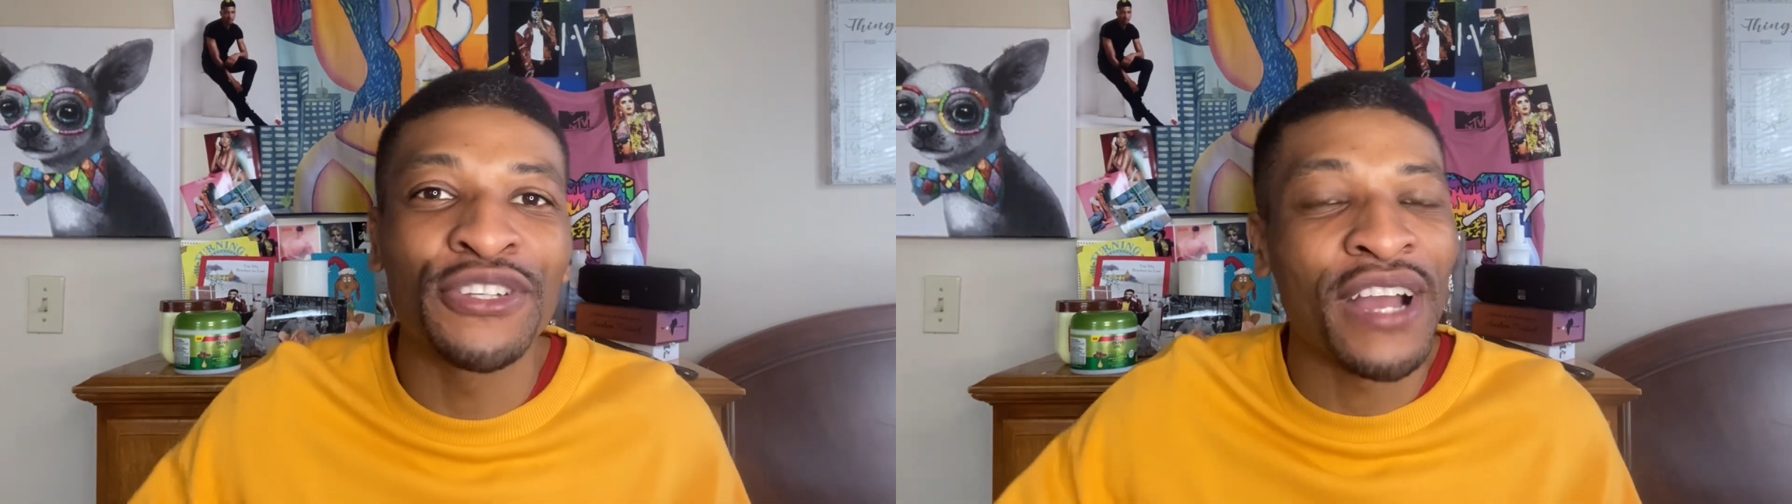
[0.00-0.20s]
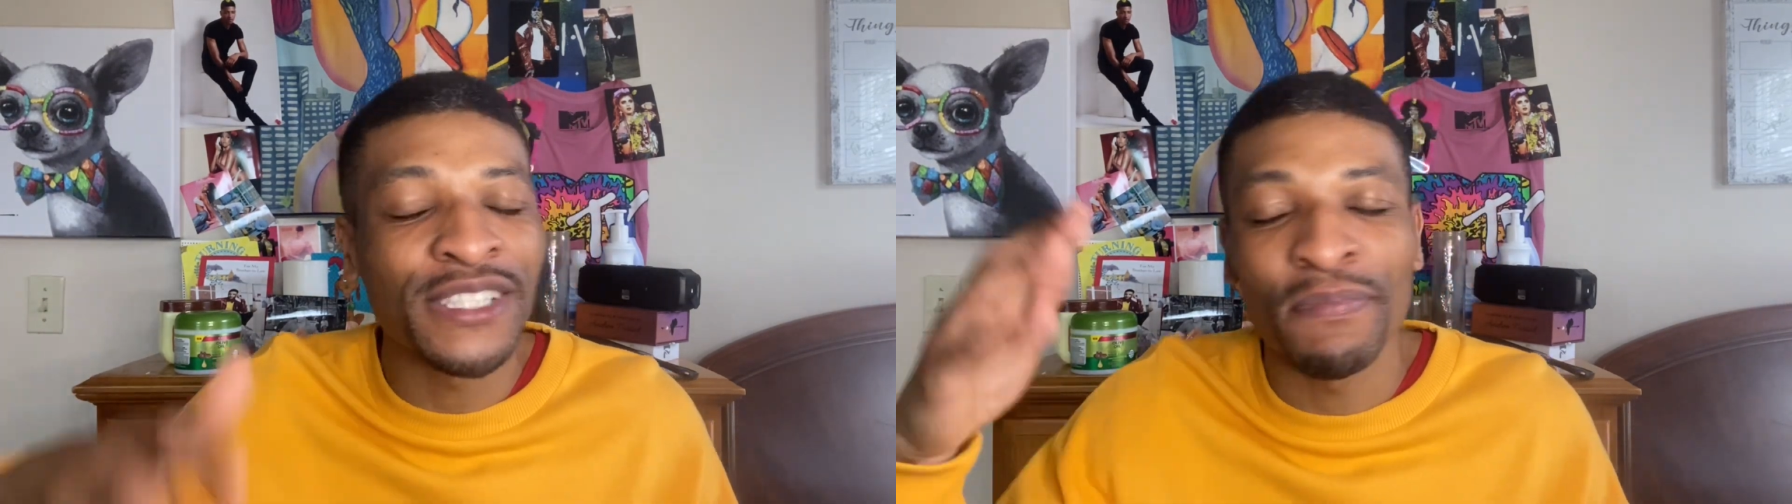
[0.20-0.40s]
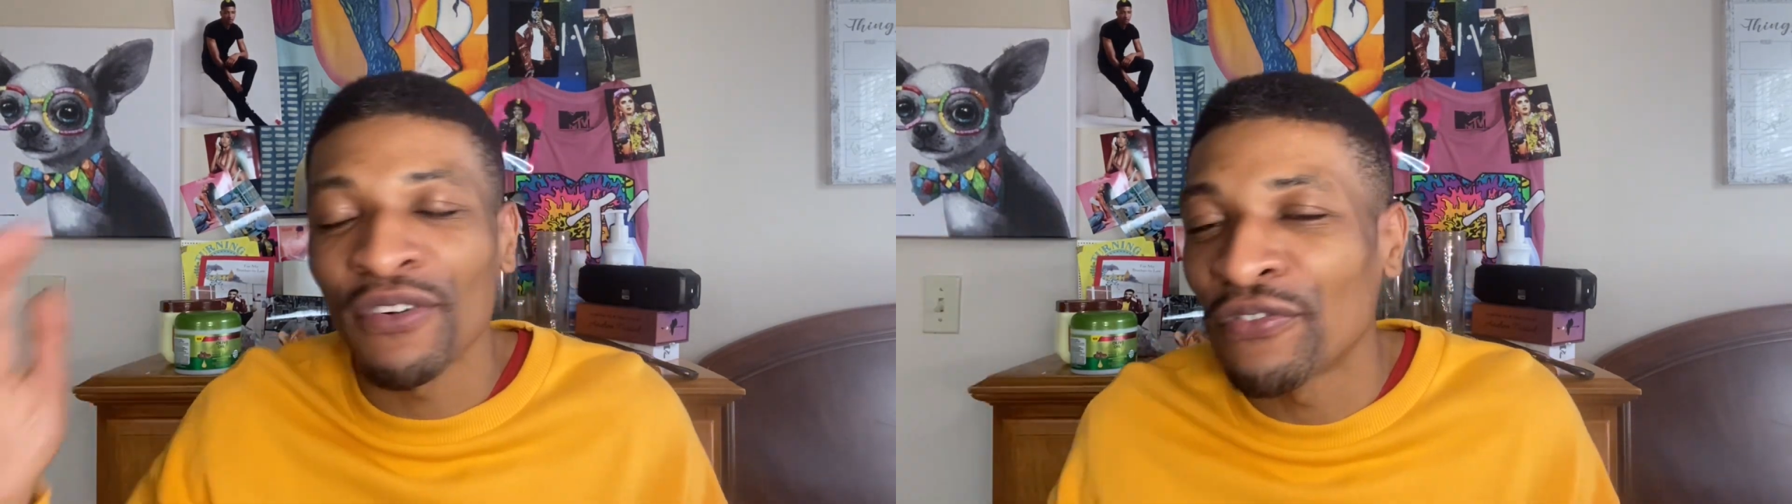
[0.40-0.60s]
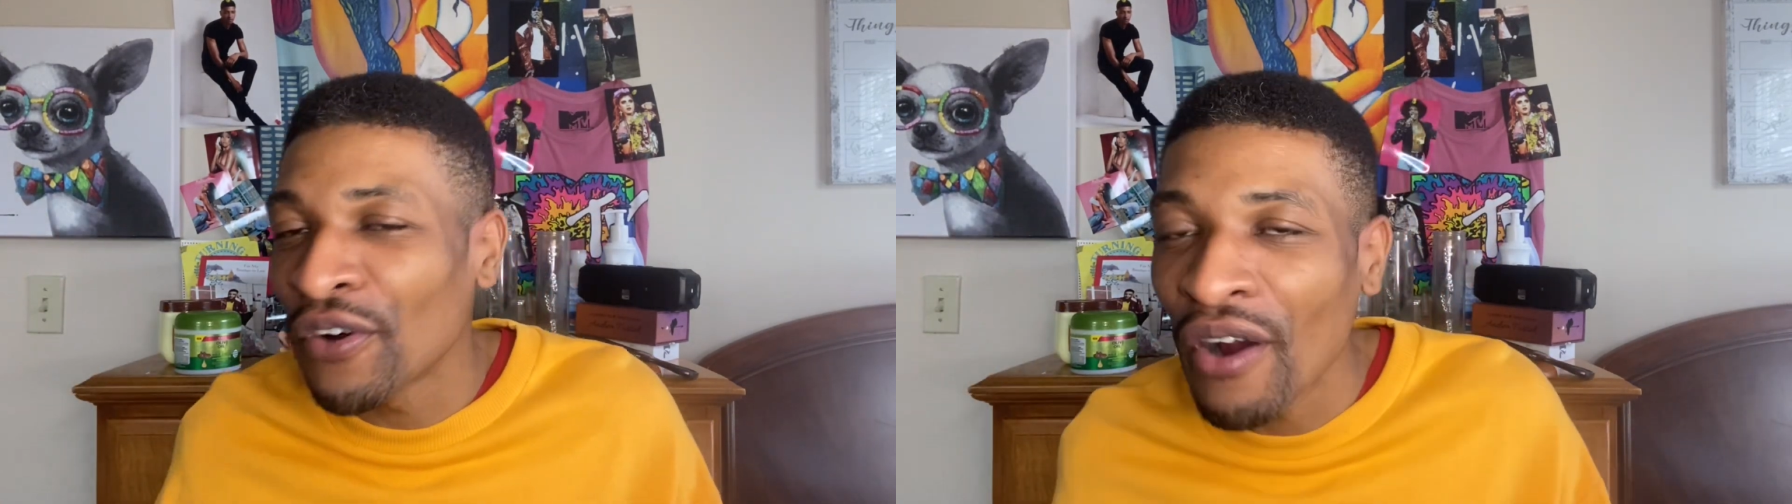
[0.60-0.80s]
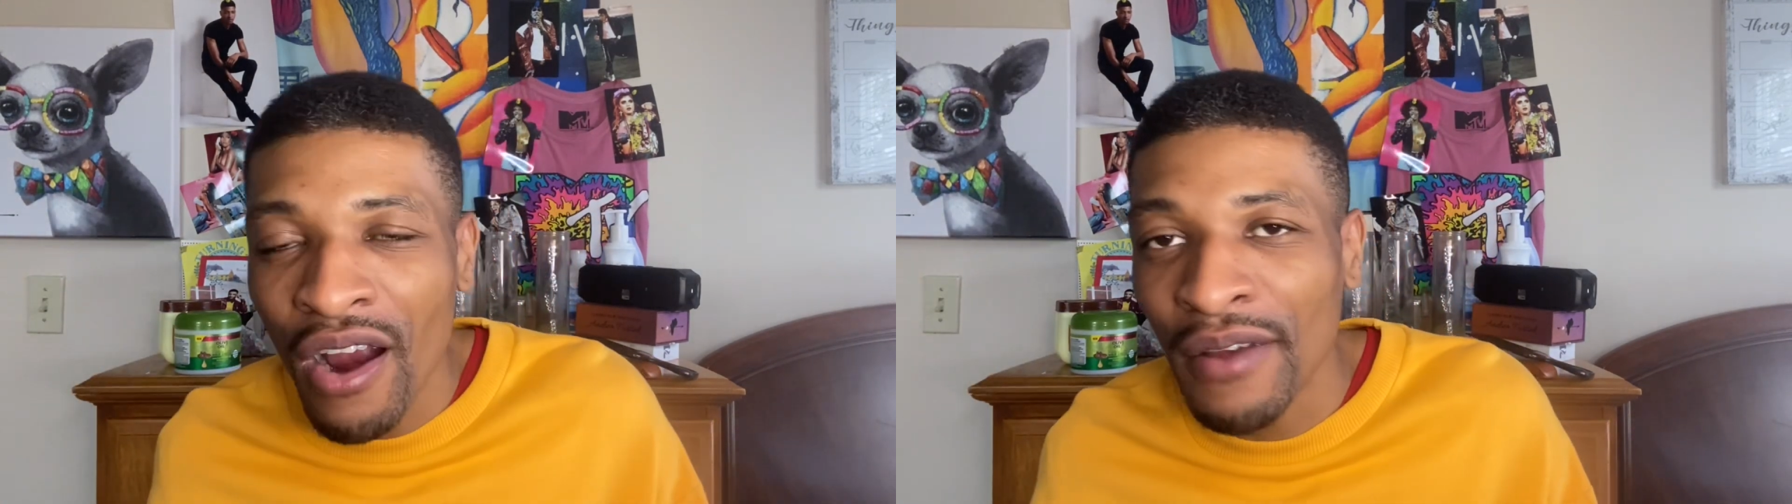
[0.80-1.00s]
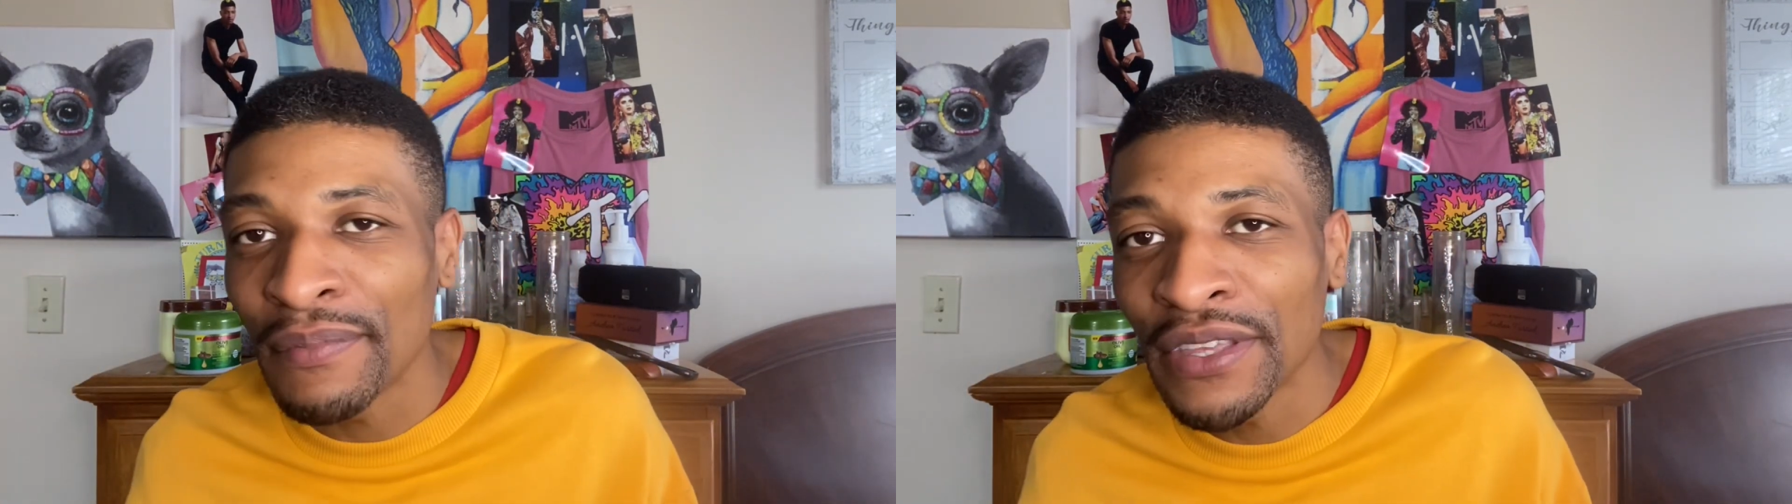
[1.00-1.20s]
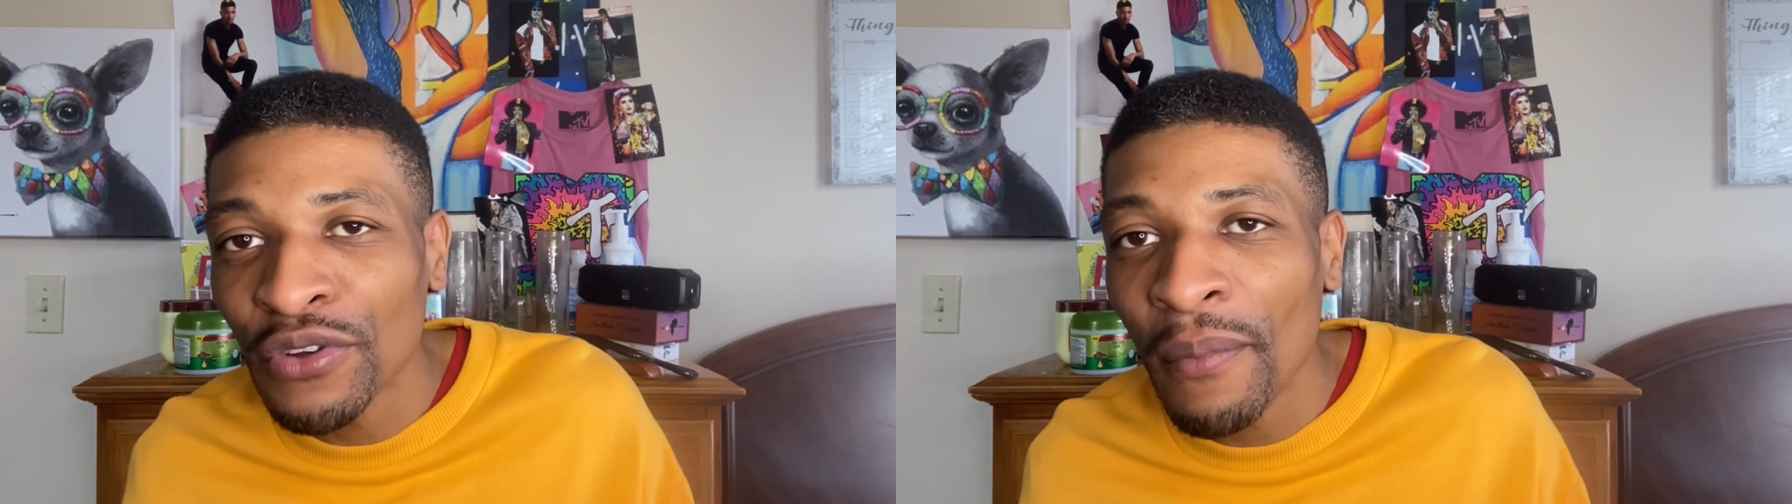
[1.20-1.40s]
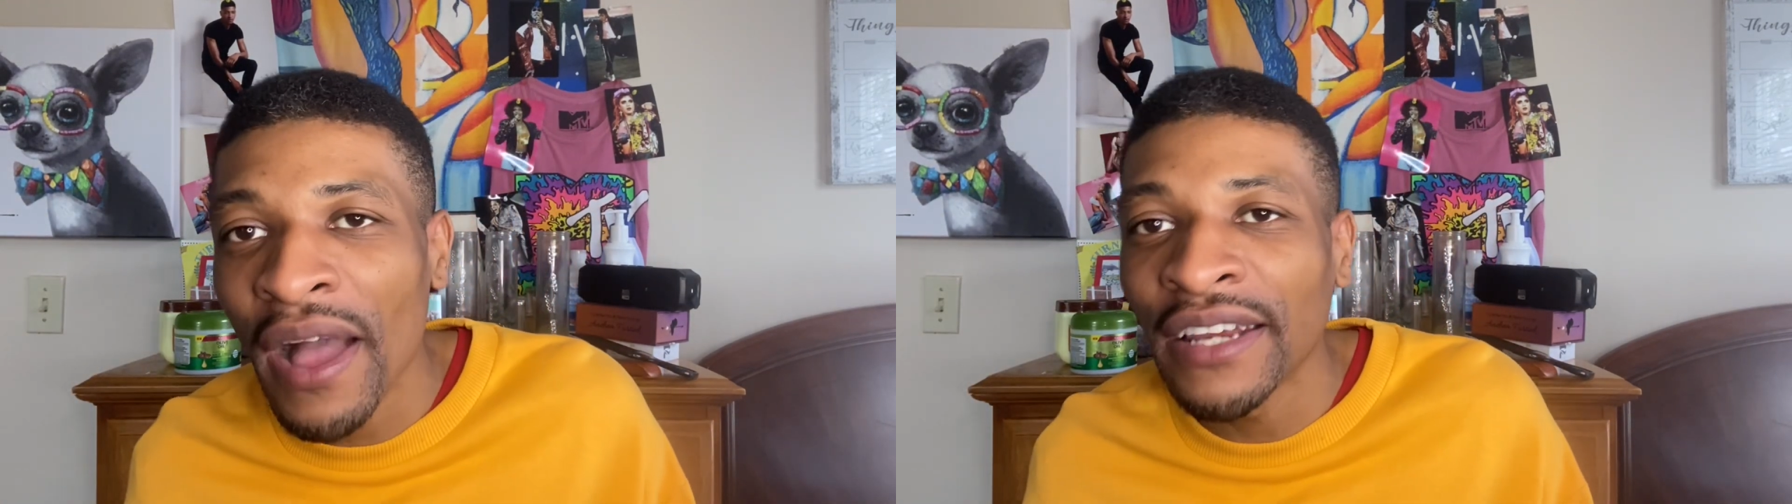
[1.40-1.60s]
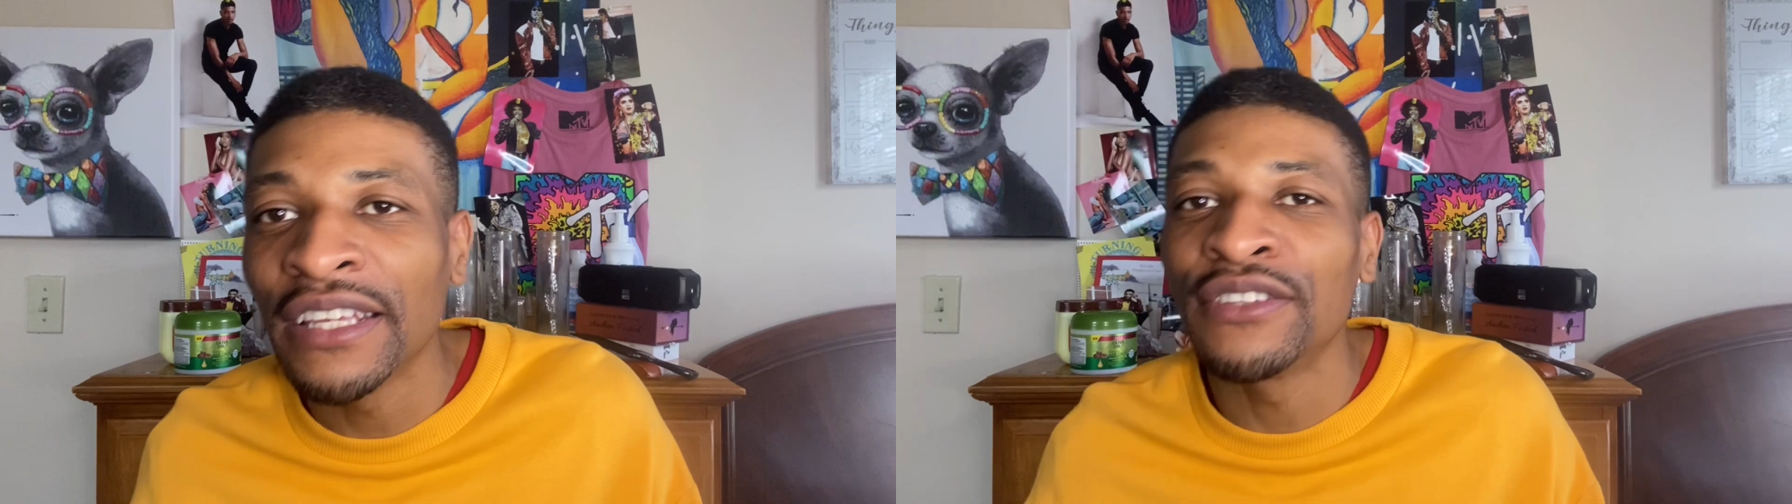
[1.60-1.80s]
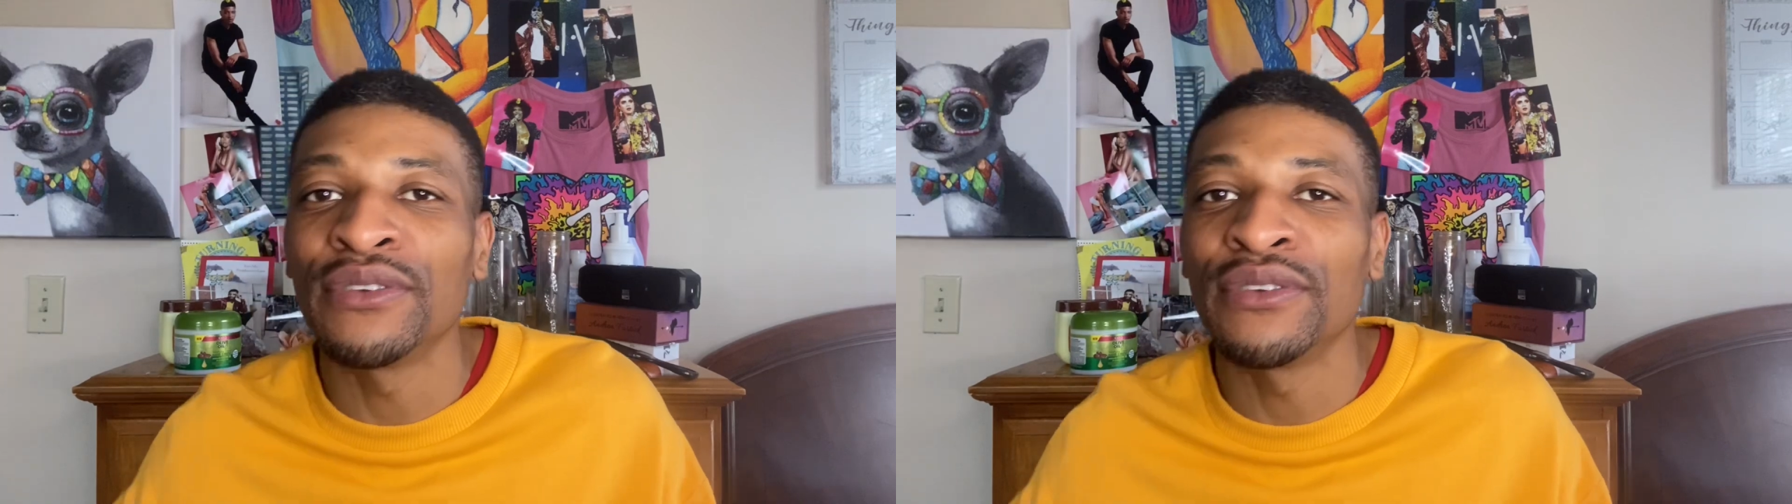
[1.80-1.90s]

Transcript: Do you guys prefer R&B Normani?